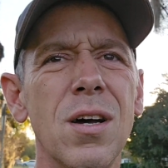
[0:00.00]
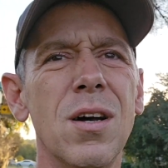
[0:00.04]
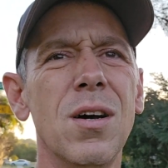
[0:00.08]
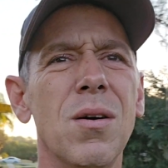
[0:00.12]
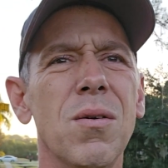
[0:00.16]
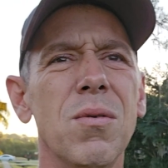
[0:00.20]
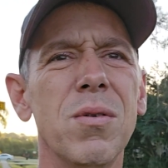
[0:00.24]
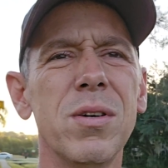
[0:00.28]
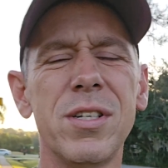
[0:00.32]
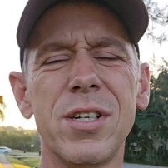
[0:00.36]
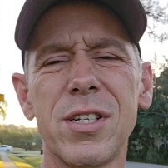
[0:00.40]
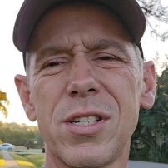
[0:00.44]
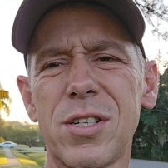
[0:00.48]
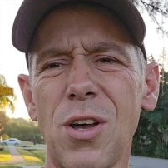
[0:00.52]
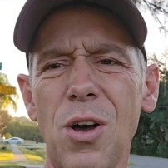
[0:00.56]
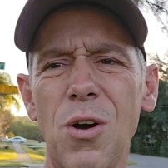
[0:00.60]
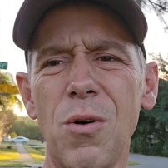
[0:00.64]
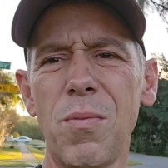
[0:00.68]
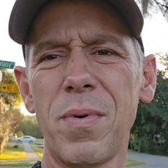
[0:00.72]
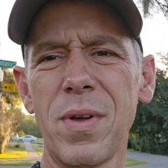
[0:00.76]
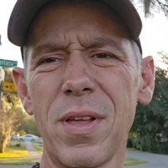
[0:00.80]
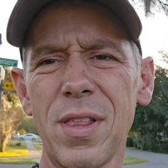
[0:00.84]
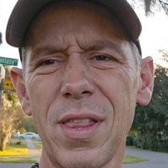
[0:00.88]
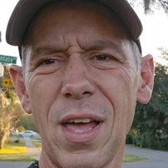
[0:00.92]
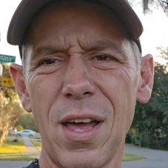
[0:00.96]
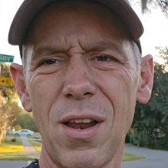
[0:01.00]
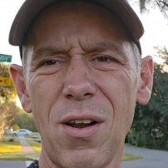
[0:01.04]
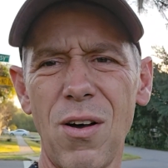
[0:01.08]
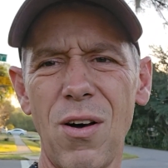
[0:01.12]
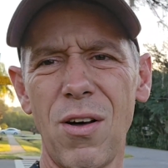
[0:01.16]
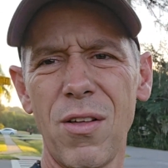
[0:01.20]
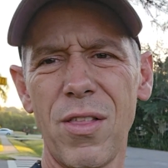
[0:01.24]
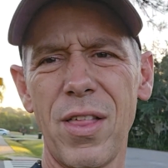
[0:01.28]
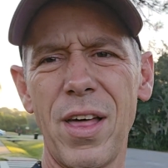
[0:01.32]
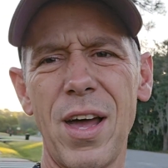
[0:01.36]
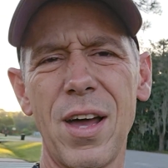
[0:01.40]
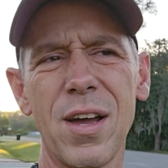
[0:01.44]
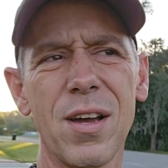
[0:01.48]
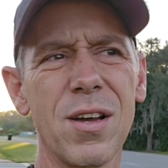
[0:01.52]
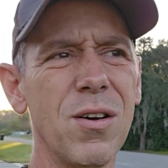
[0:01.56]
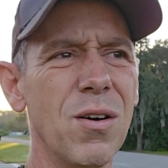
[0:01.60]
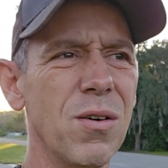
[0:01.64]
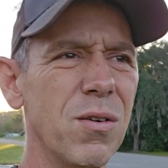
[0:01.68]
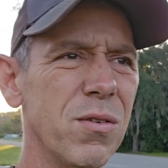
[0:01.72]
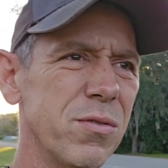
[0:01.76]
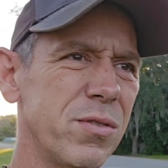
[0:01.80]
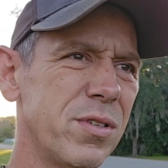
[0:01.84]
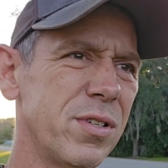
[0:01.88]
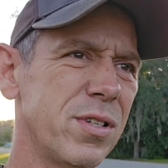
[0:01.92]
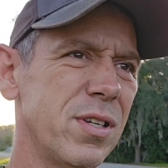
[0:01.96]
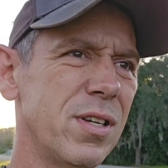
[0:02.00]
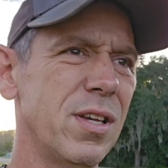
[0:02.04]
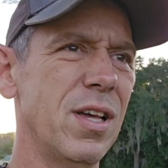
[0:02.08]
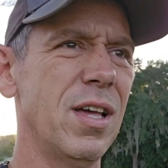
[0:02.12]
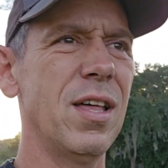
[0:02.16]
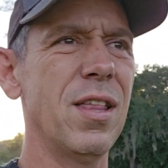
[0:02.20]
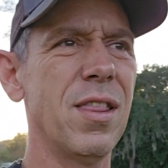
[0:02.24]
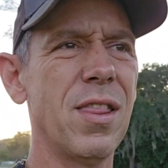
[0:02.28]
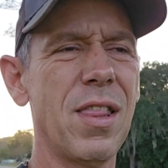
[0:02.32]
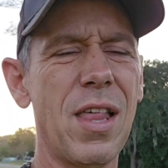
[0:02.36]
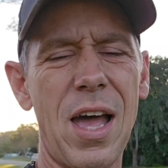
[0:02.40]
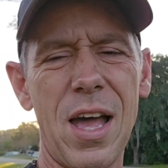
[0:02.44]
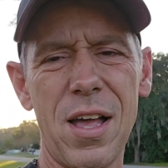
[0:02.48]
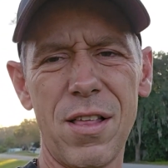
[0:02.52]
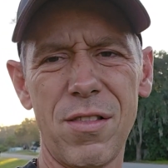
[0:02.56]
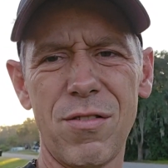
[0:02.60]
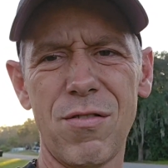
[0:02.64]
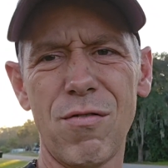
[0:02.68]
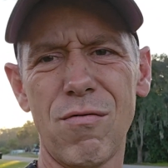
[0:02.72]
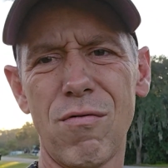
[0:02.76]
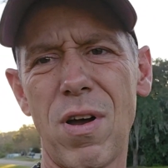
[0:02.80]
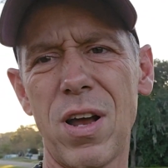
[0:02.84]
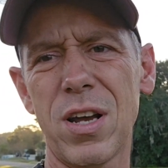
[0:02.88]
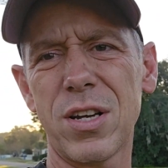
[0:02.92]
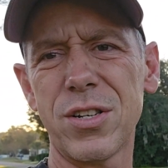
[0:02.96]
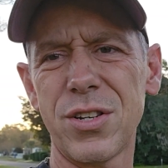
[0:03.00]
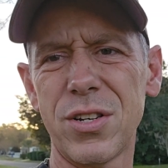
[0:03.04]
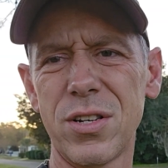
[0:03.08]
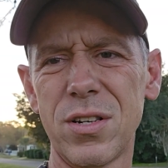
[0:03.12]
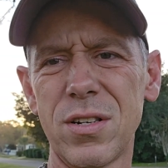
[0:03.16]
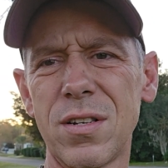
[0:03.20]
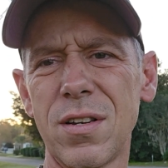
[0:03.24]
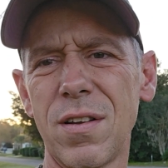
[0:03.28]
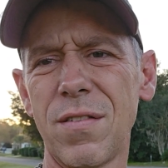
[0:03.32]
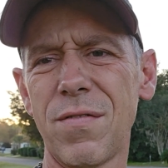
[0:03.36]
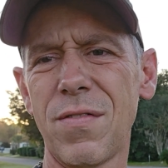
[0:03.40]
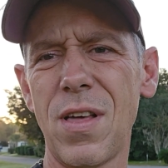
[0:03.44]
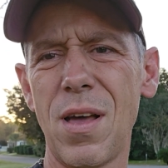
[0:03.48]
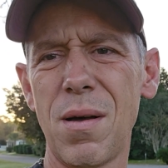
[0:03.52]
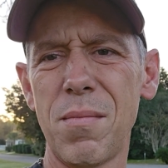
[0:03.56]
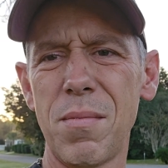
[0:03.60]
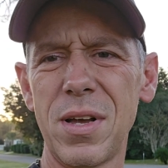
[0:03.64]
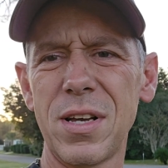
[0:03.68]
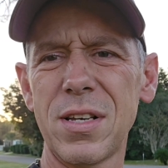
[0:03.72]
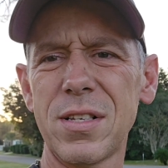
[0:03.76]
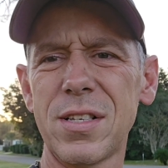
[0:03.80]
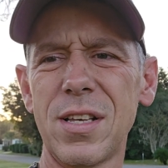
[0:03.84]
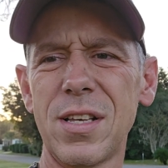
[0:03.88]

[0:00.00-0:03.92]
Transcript: we're just hoping that all that goes in that direction, if that makes